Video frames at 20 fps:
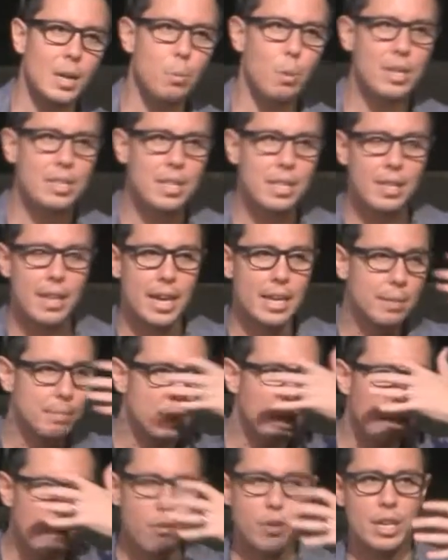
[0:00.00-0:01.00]
wasn't like
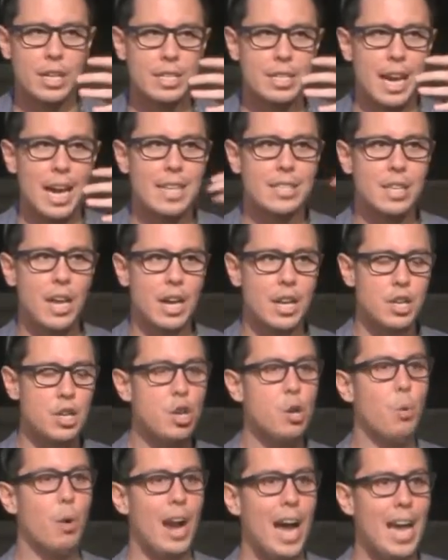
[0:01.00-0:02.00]
covering his eyes. God
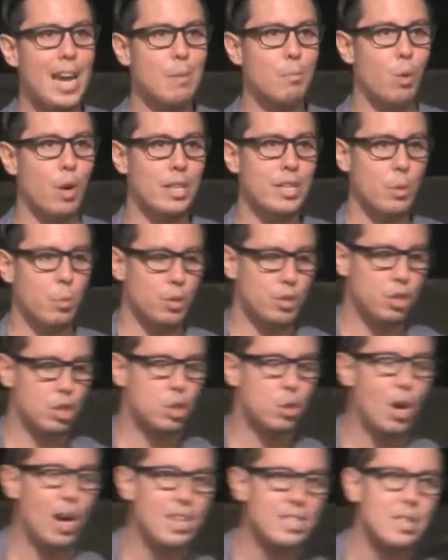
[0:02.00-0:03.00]
knew where Adam was. It was to
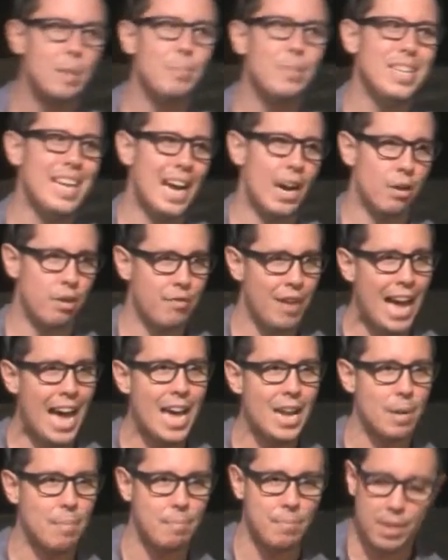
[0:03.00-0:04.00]
draw something out of
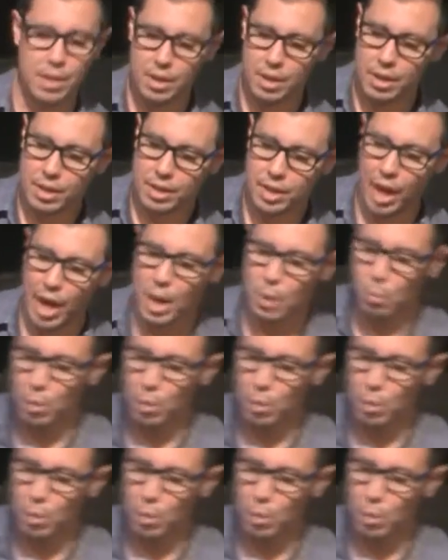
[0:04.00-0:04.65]
Adam. God